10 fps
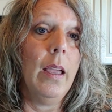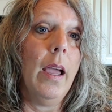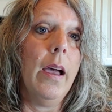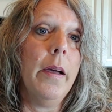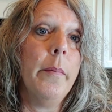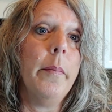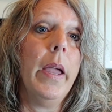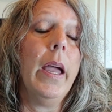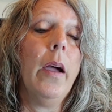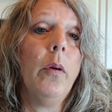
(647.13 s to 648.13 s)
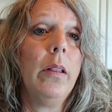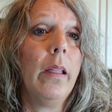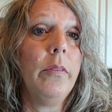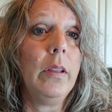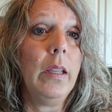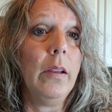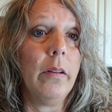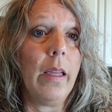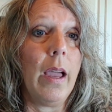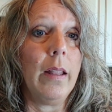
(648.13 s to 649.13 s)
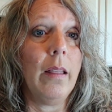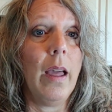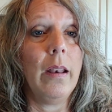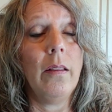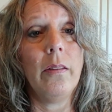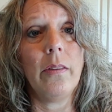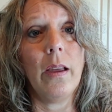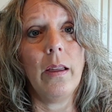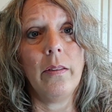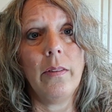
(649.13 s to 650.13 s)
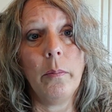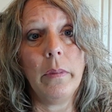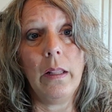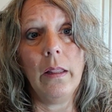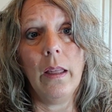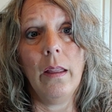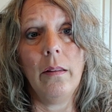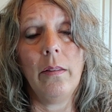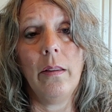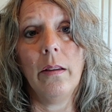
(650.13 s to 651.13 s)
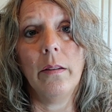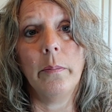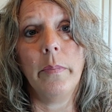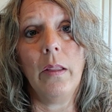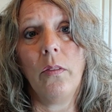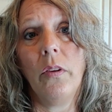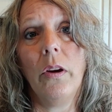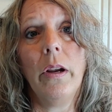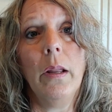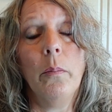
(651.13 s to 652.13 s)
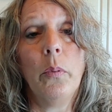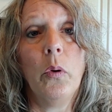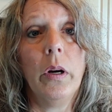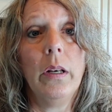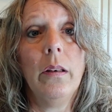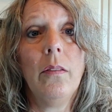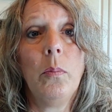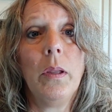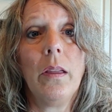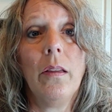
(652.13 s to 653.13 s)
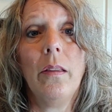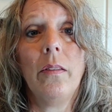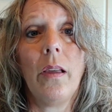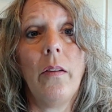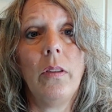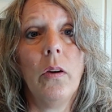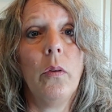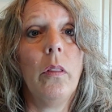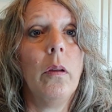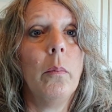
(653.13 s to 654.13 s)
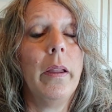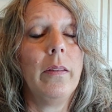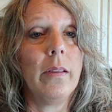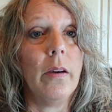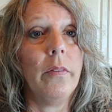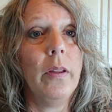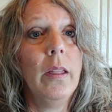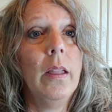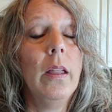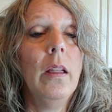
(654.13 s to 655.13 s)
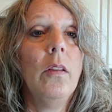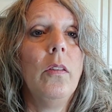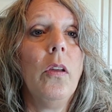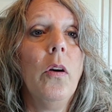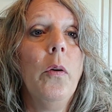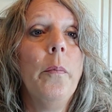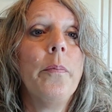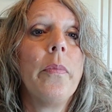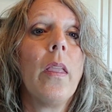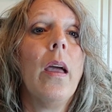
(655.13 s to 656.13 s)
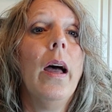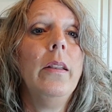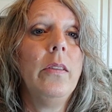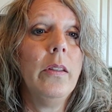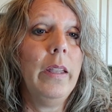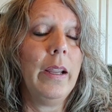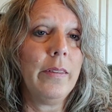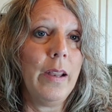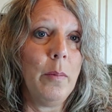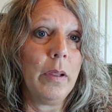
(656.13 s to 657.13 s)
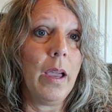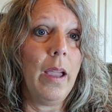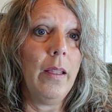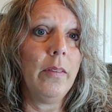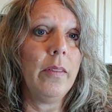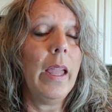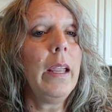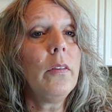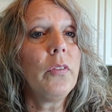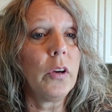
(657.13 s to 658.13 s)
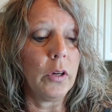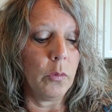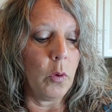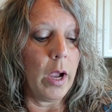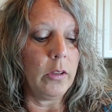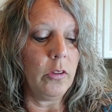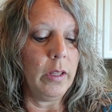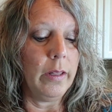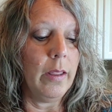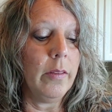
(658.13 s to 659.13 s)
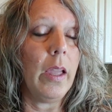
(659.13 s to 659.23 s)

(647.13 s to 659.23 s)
I would love to hear that. That is something that is very important because I've dealt with it myself. So until next time, guys, thanks for watching this.